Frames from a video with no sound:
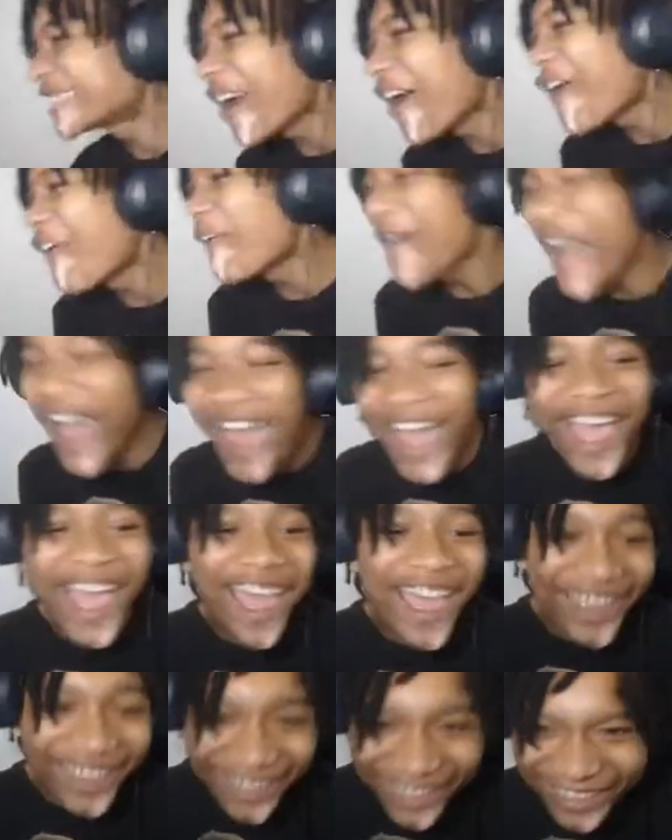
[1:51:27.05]
so
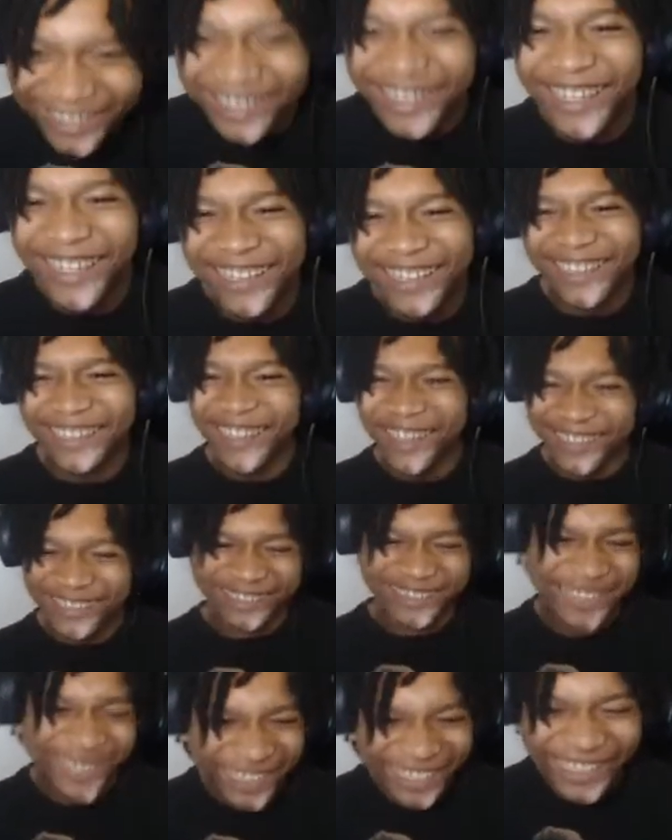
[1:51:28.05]

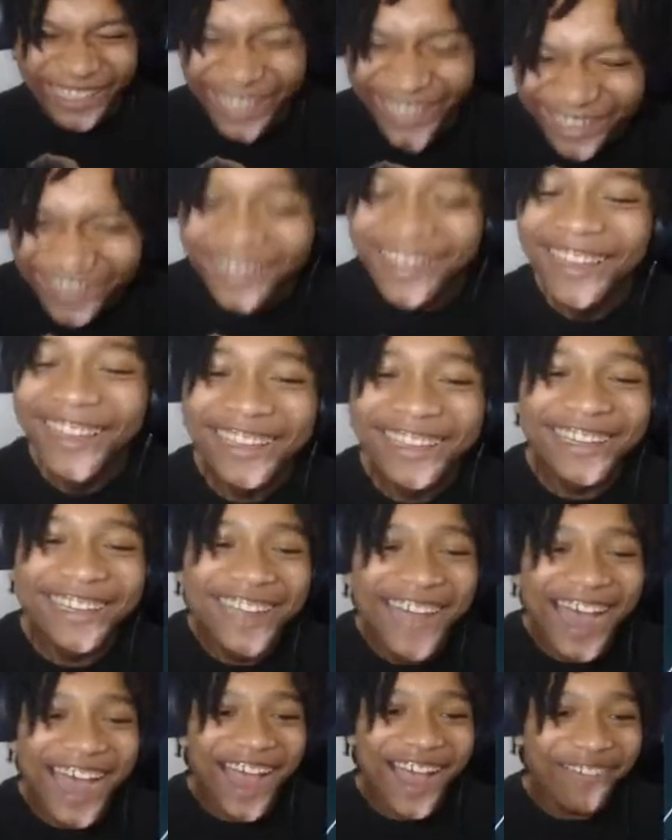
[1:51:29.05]
wet!
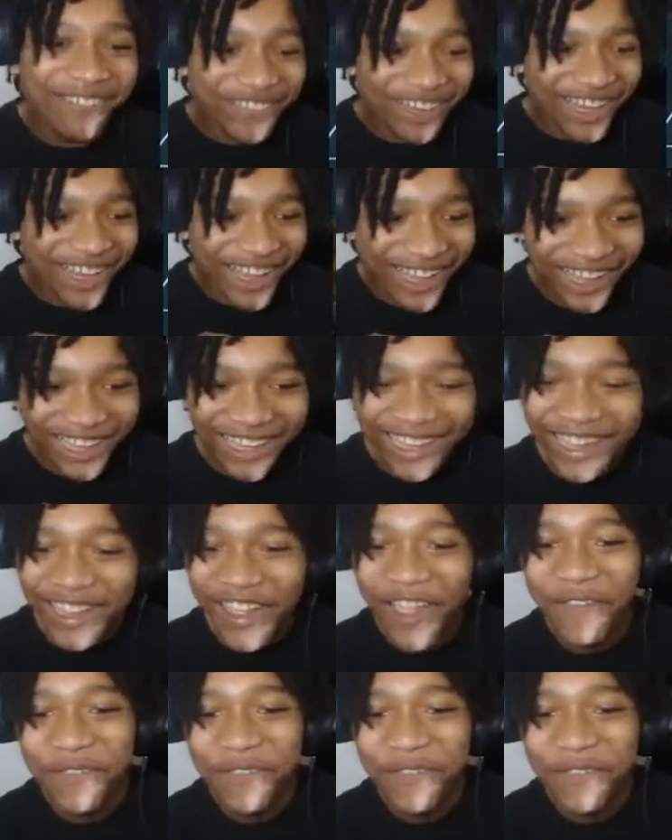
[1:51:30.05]
nah, bruh.